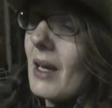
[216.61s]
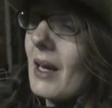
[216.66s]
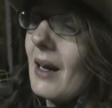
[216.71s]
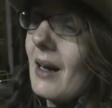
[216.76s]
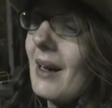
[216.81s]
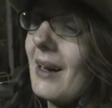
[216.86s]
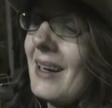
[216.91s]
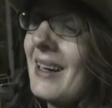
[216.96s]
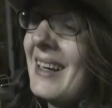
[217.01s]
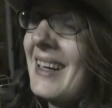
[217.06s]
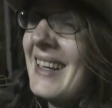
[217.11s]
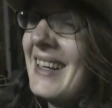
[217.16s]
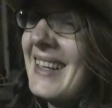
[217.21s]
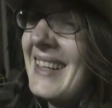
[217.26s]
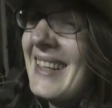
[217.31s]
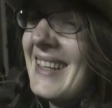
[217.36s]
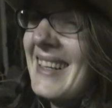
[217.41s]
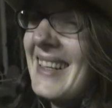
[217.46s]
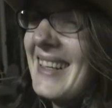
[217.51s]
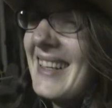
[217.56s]

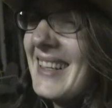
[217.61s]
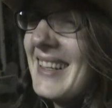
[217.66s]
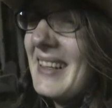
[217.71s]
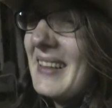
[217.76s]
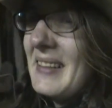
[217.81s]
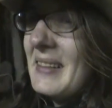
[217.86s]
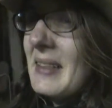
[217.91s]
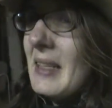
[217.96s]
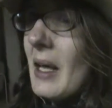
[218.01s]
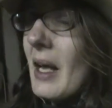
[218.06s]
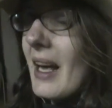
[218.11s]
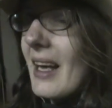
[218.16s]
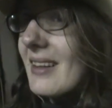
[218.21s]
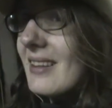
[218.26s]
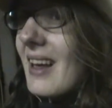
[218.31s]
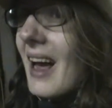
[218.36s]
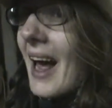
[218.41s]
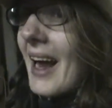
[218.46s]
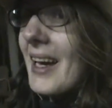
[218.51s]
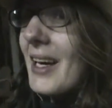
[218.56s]

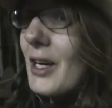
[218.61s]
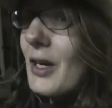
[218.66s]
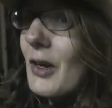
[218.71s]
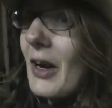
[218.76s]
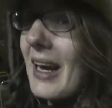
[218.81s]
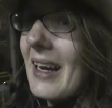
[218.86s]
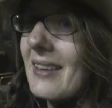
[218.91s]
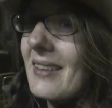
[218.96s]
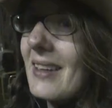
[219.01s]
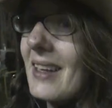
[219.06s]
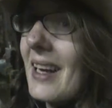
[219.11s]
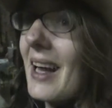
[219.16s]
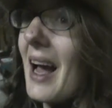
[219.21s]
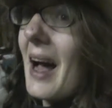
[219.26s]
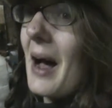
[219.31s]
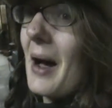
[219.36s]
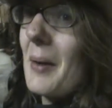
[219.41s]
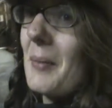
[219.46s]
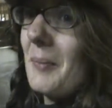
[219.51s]
It's kind of crazy.